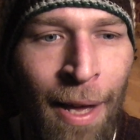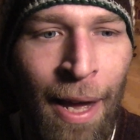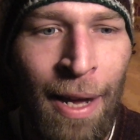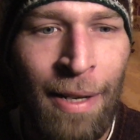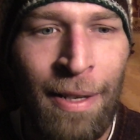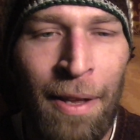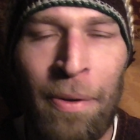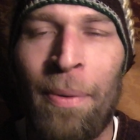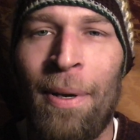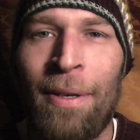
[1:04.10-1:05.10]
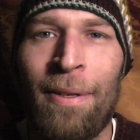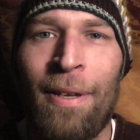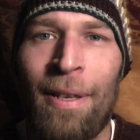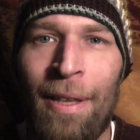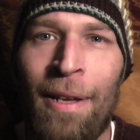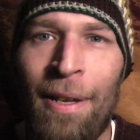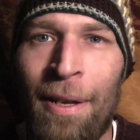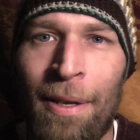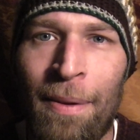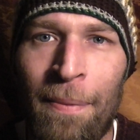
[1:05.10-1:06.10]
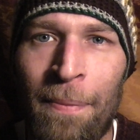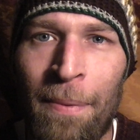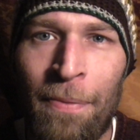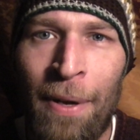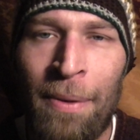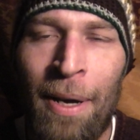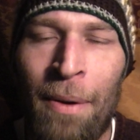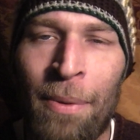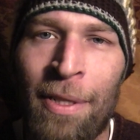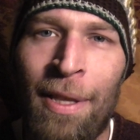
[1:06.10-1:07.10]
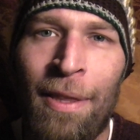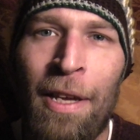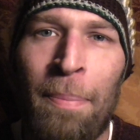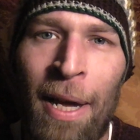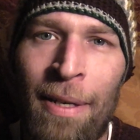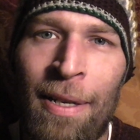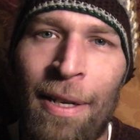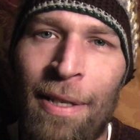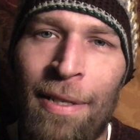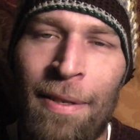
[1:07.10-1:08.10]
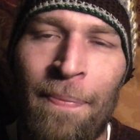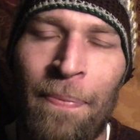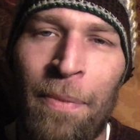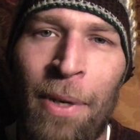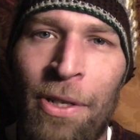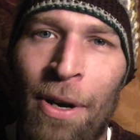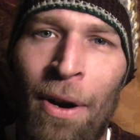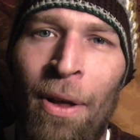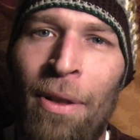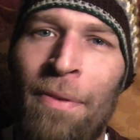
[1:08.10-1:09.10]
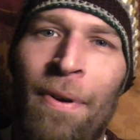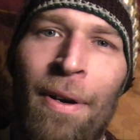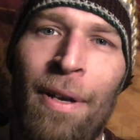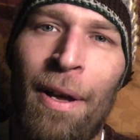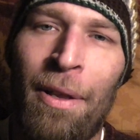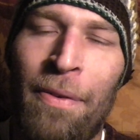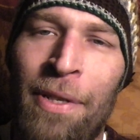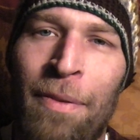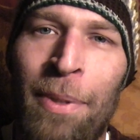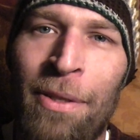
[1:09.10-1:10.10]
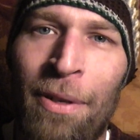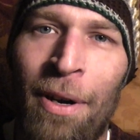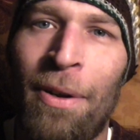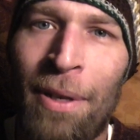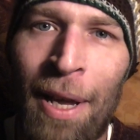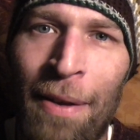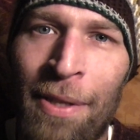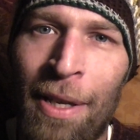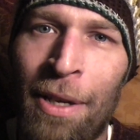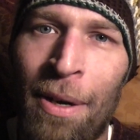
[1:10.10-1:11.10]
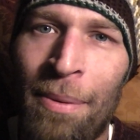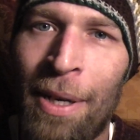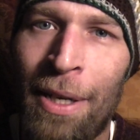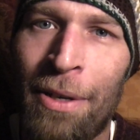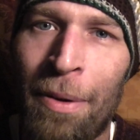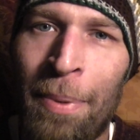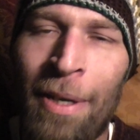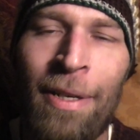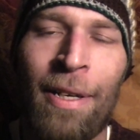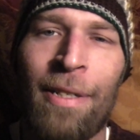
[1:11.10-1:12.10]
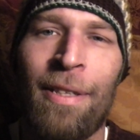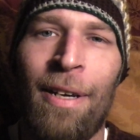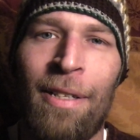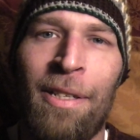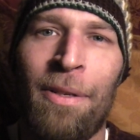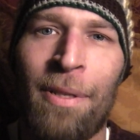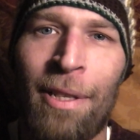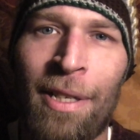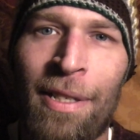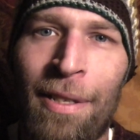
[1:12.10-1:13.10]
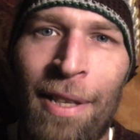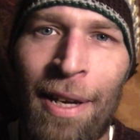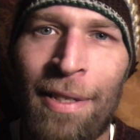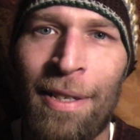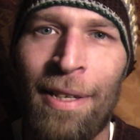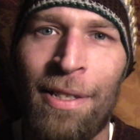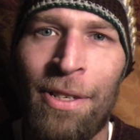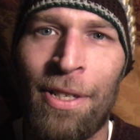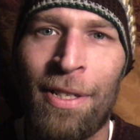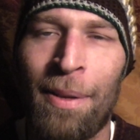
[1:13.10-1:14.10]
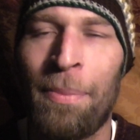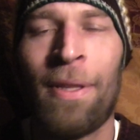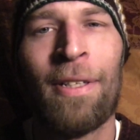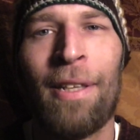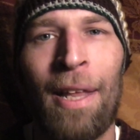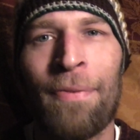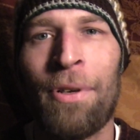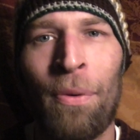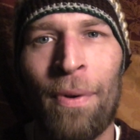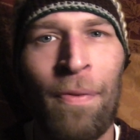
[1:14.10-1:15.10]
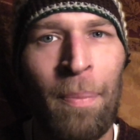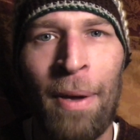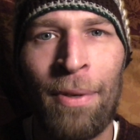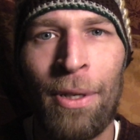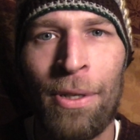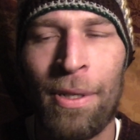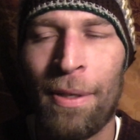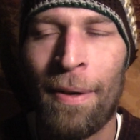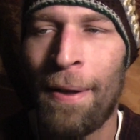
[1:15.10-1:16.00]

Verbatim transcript: And the other one that they found out was that the appendix, which all of our, all of us have been told our whole lives that you don't need your appendix, that it's useless, that uh, it's just something that's left over from evolution.